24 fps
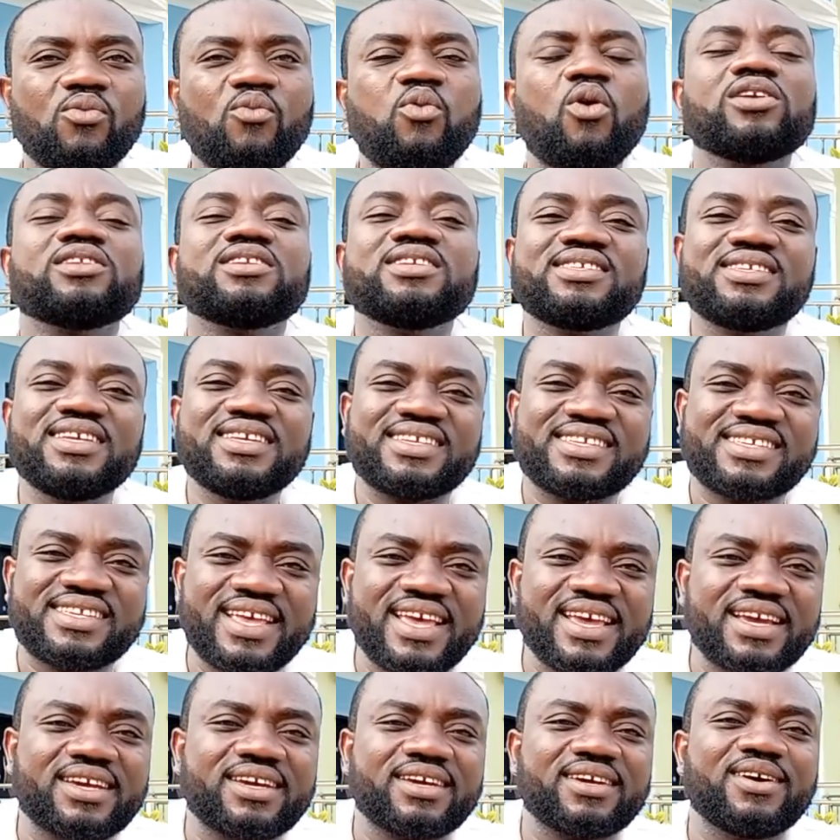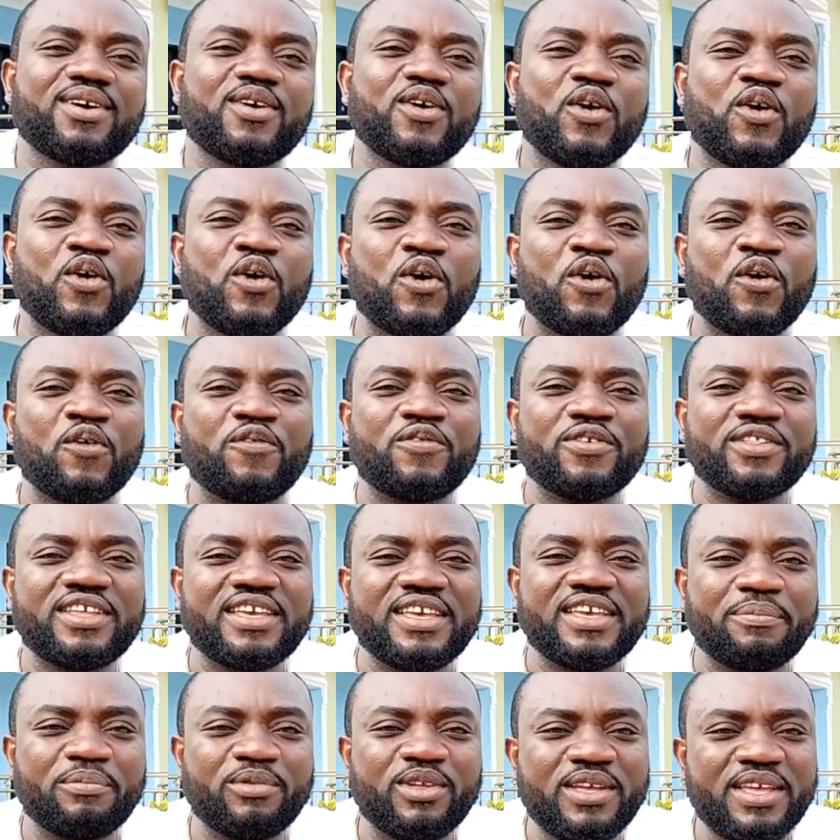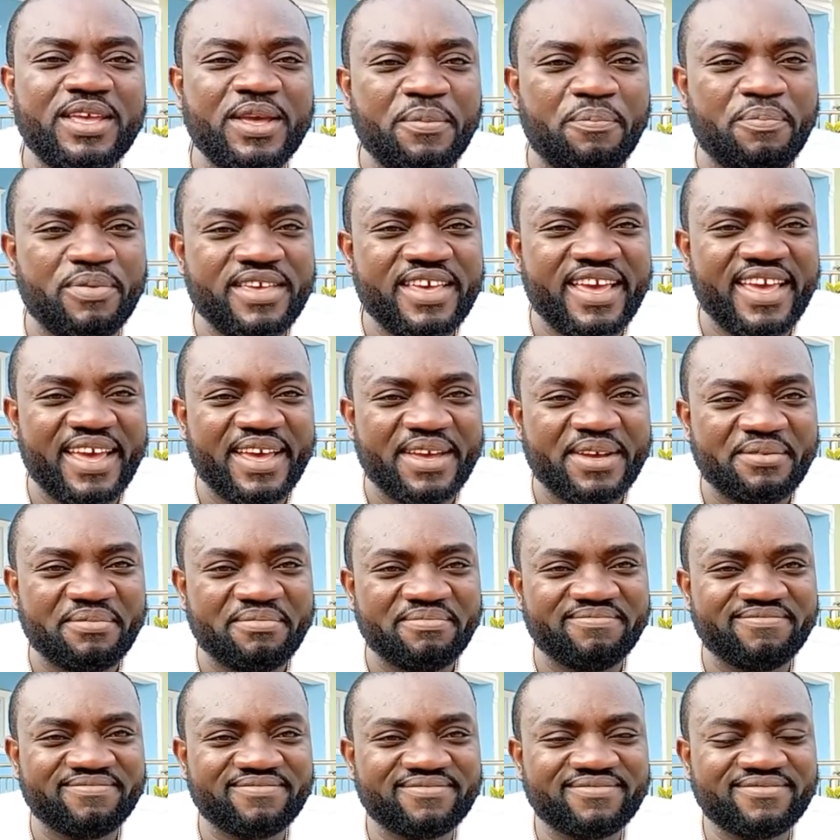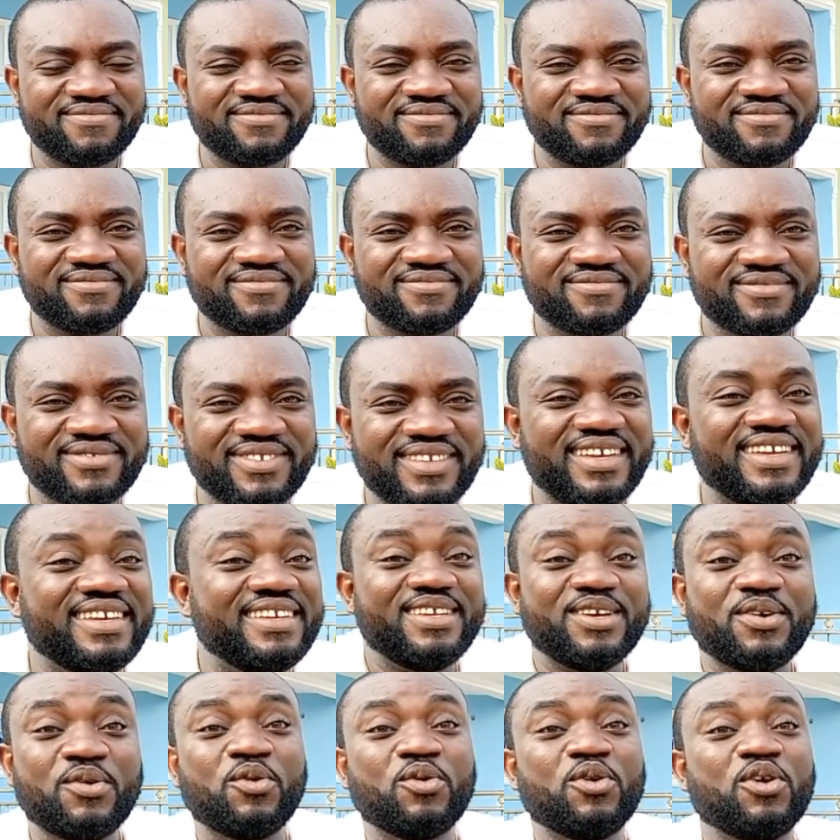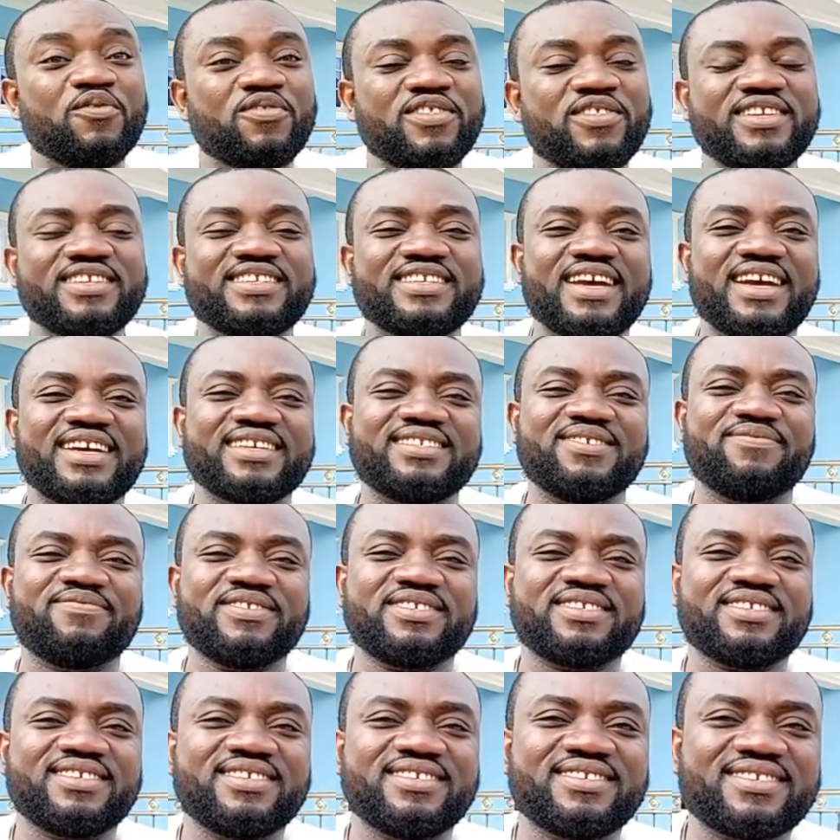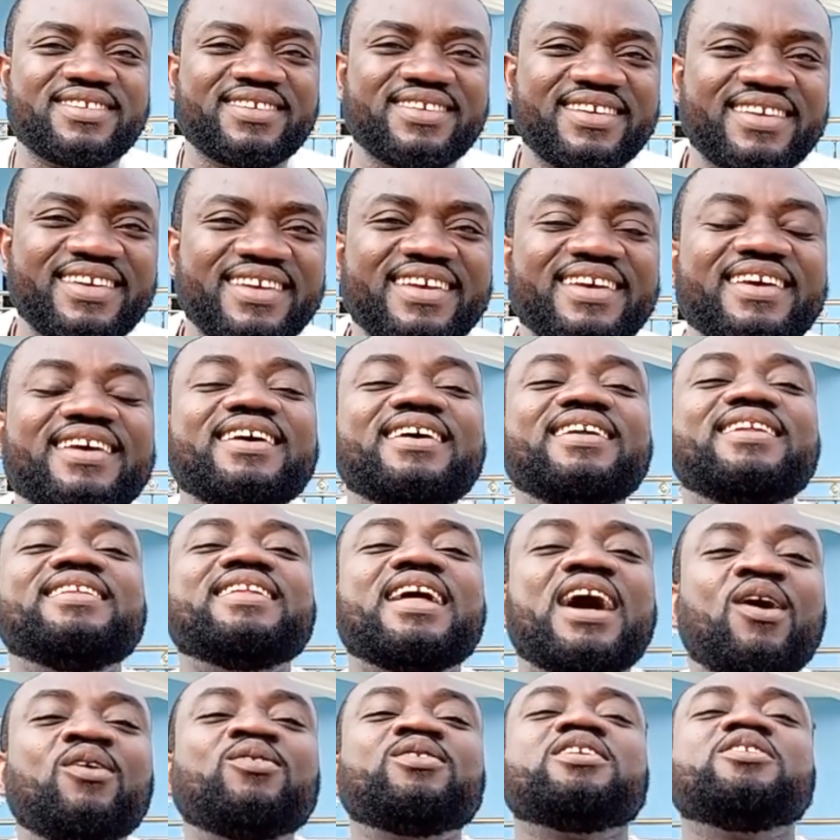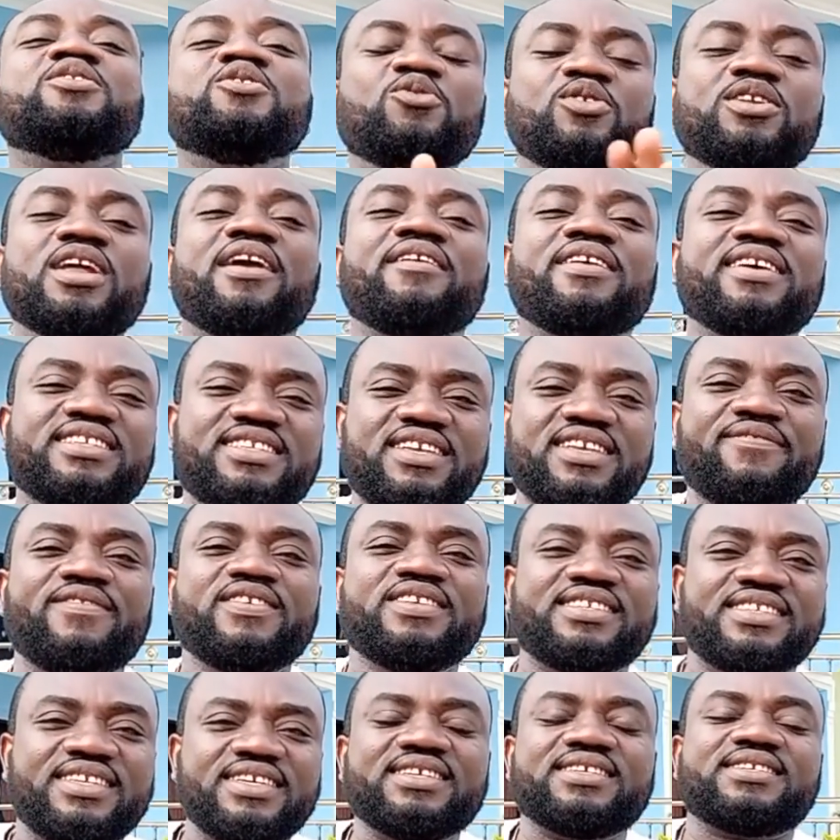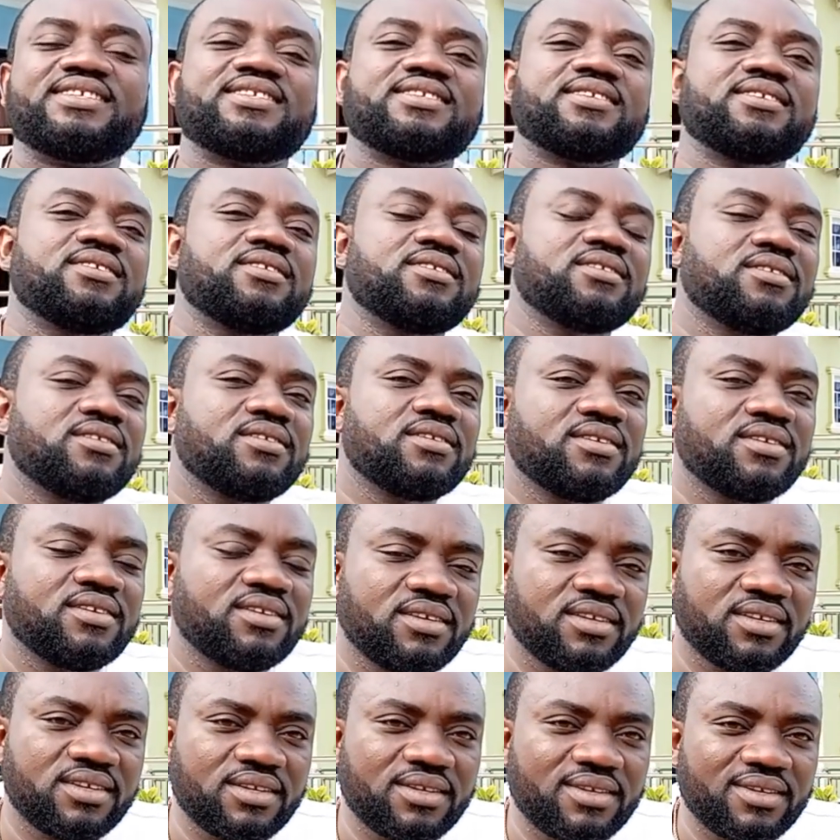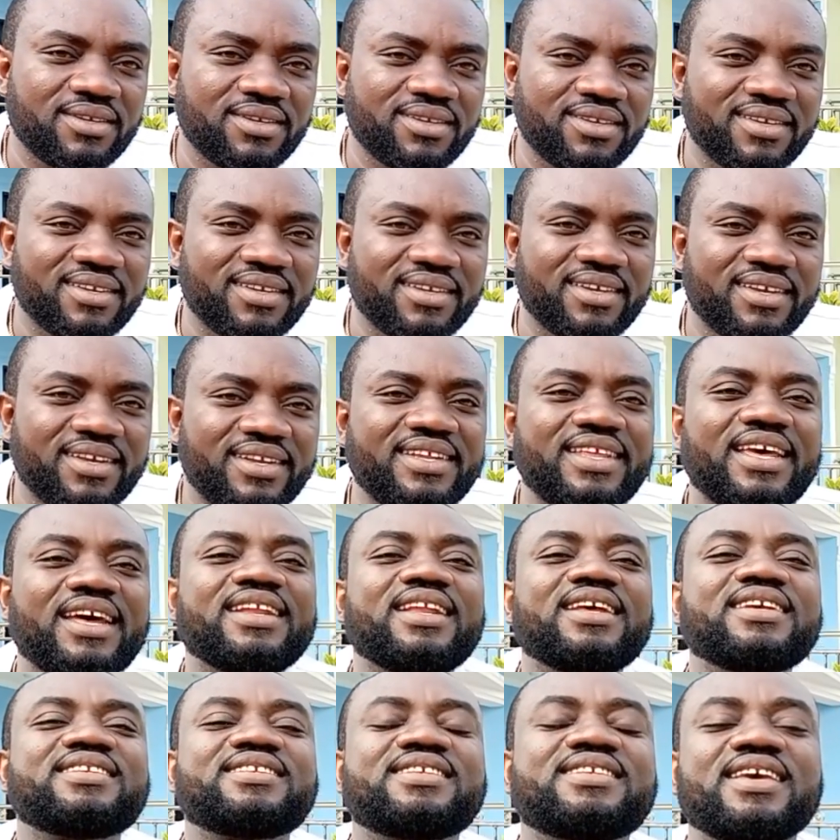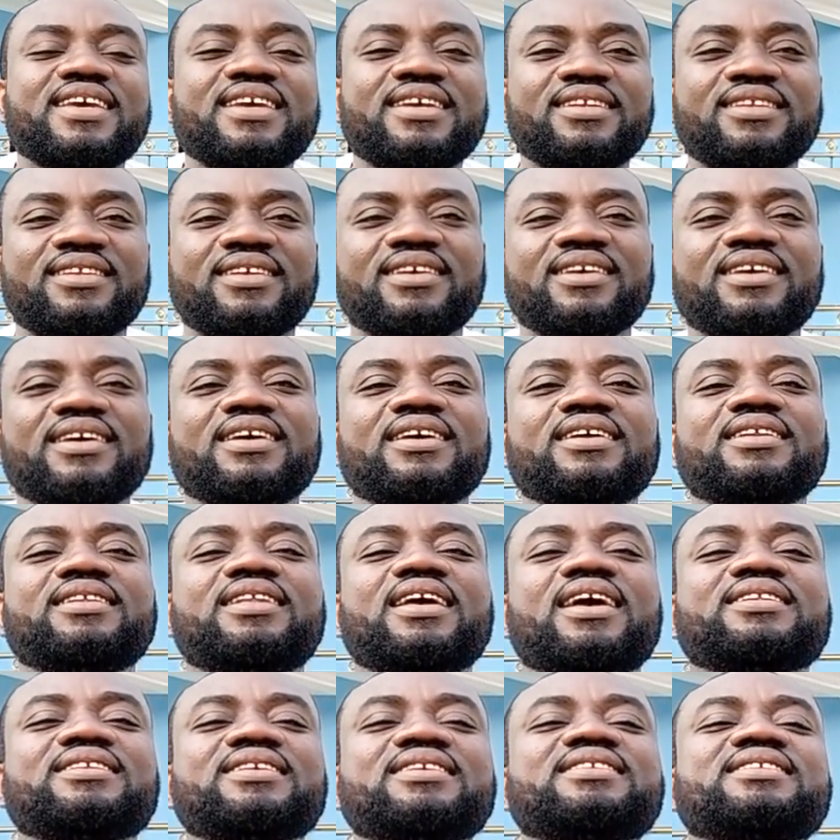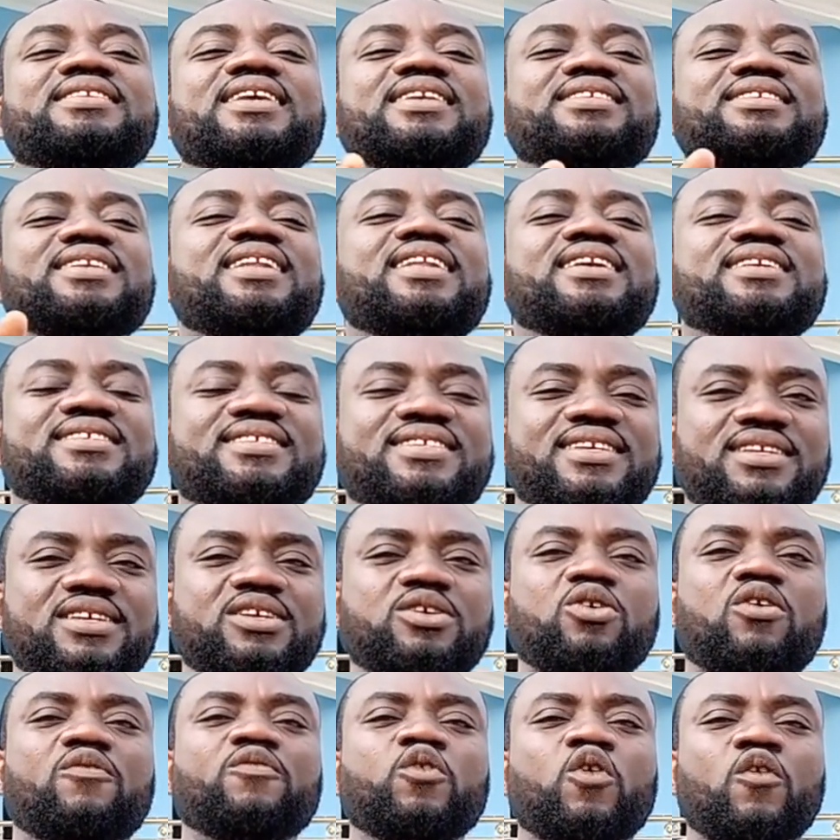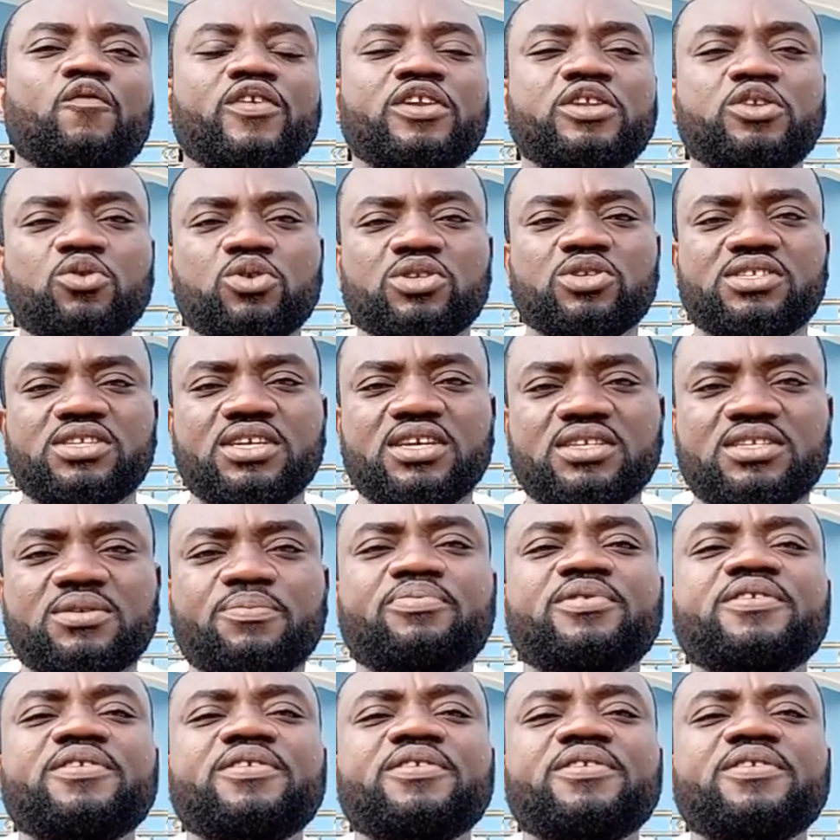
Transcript: What is the stake of the EPA in the whole of these activities? Now, the new narrative is this. They are not saying that His Excellency, the governor of Edo State,